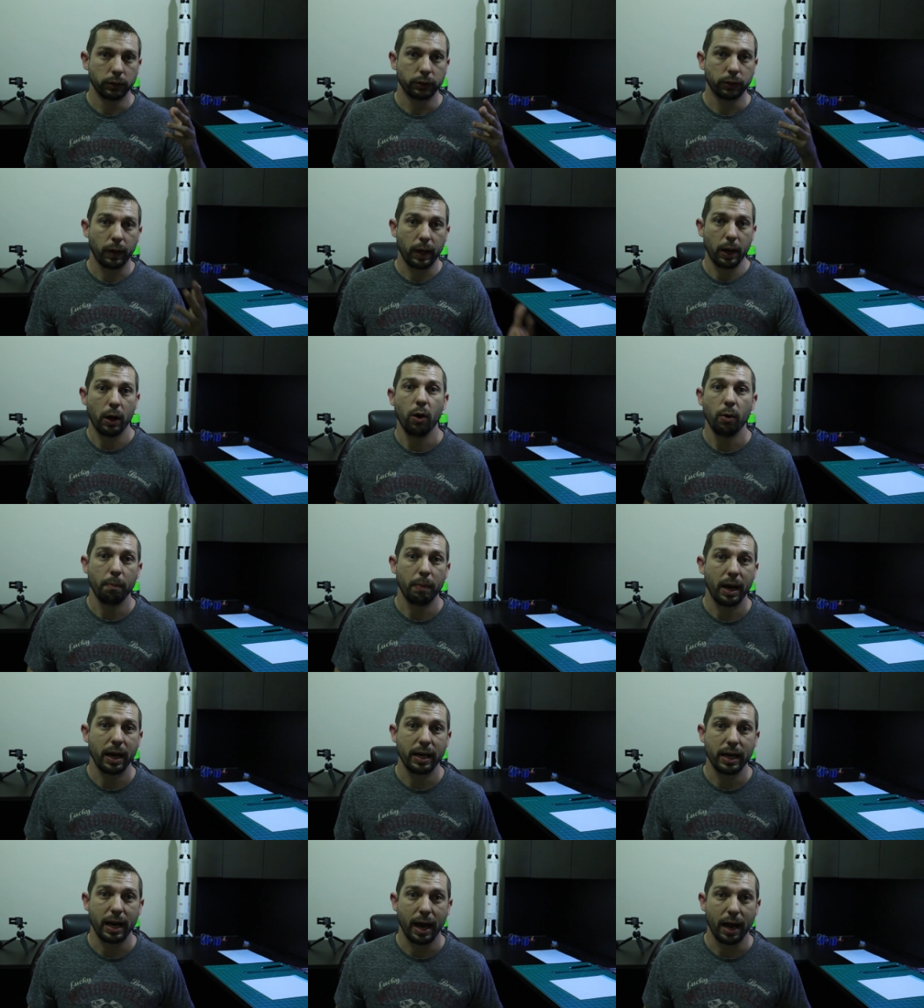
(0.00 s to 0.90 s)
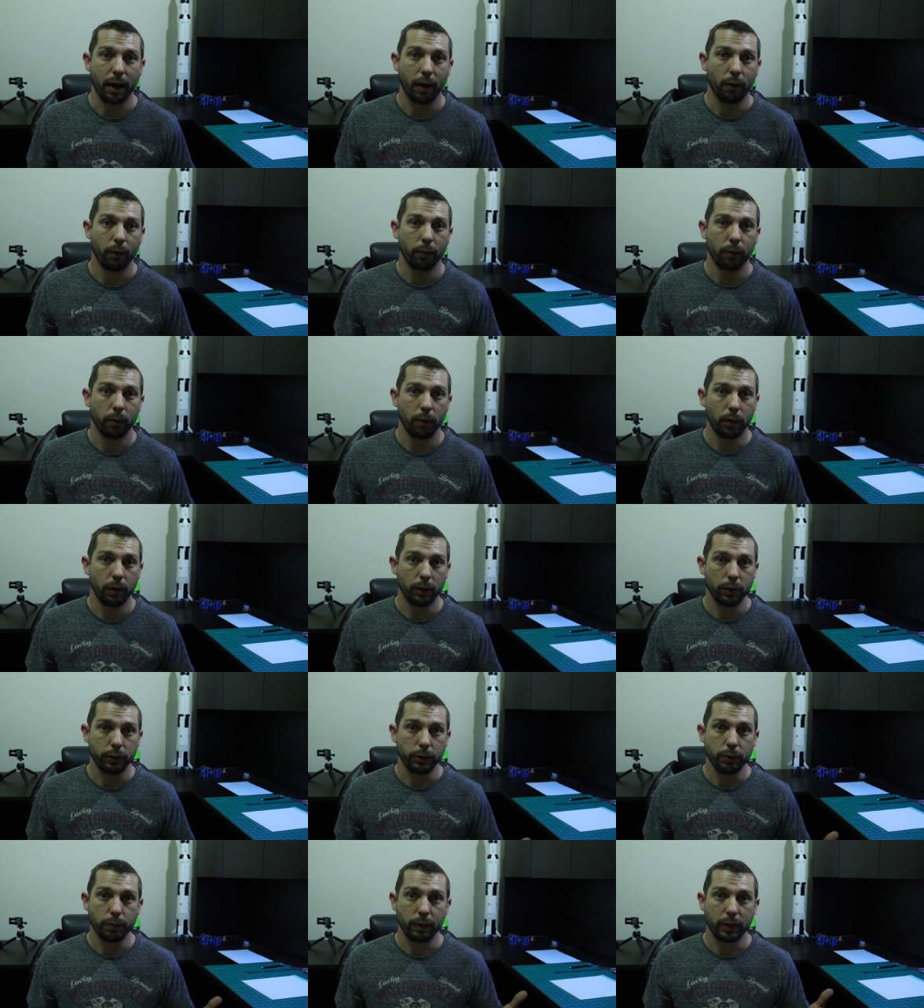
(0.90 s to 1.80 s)
So I hope by now
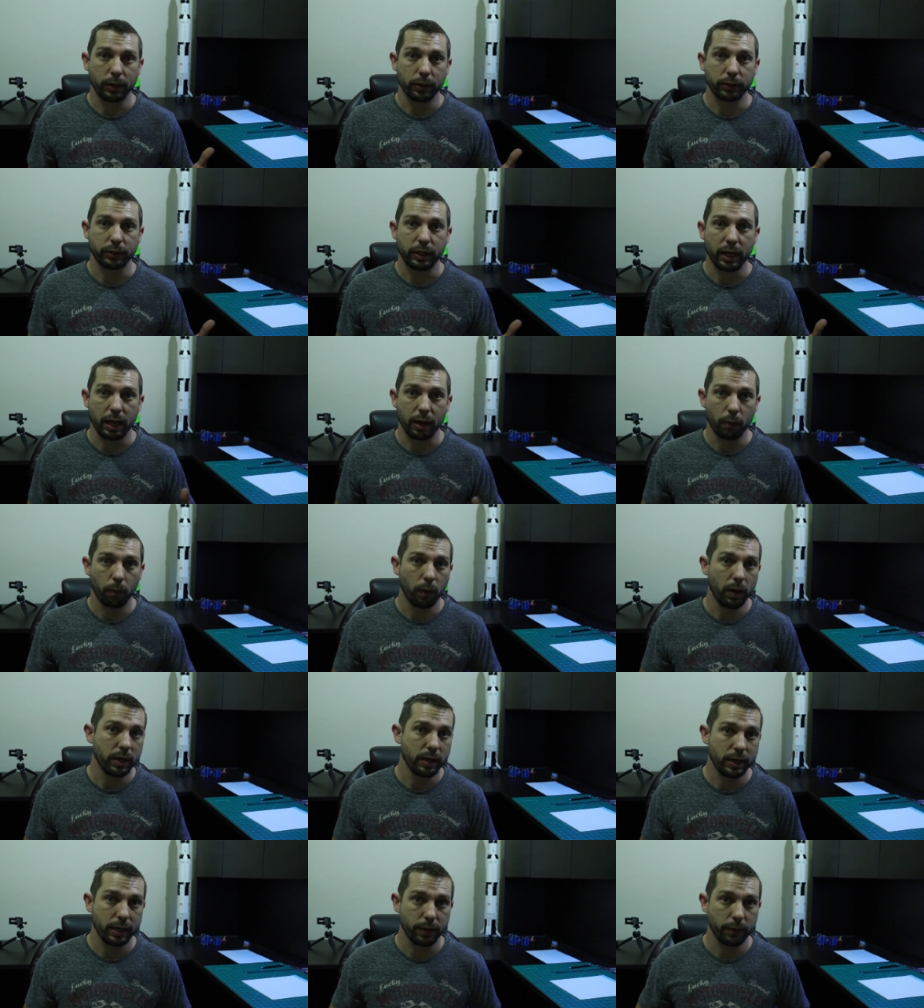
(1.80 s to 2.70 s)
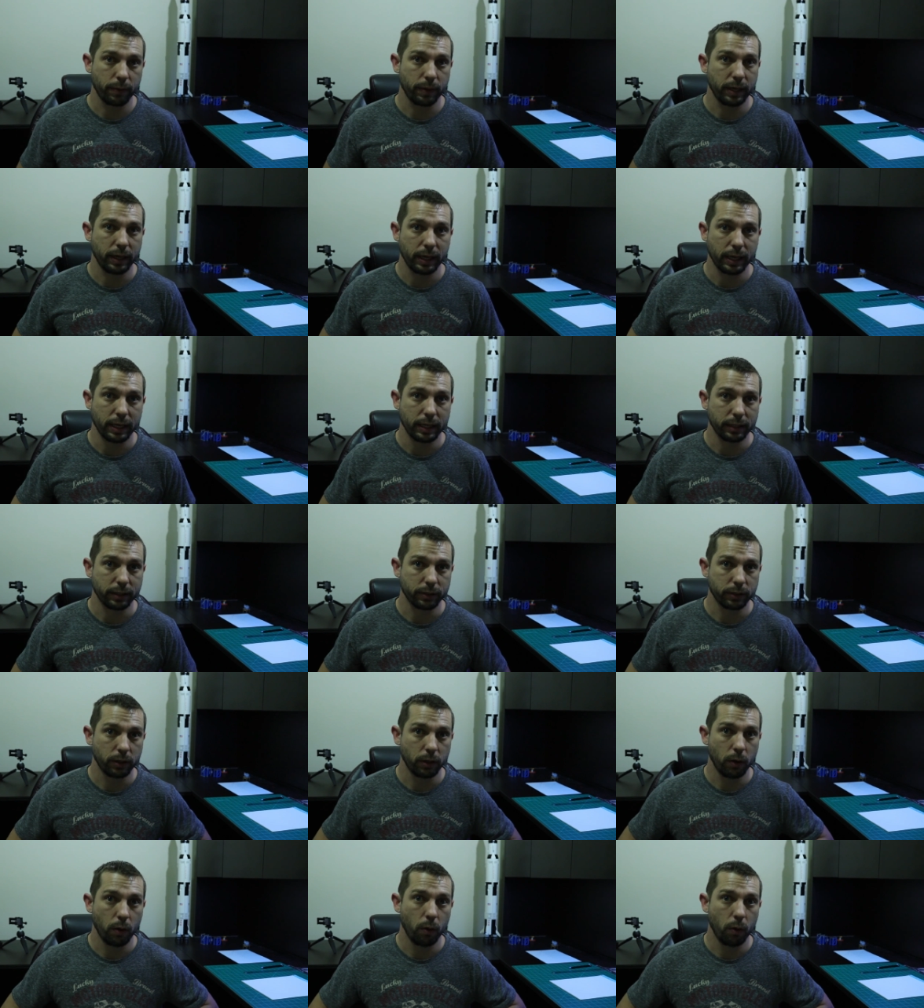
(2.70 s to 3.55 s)
you understand what dithering is,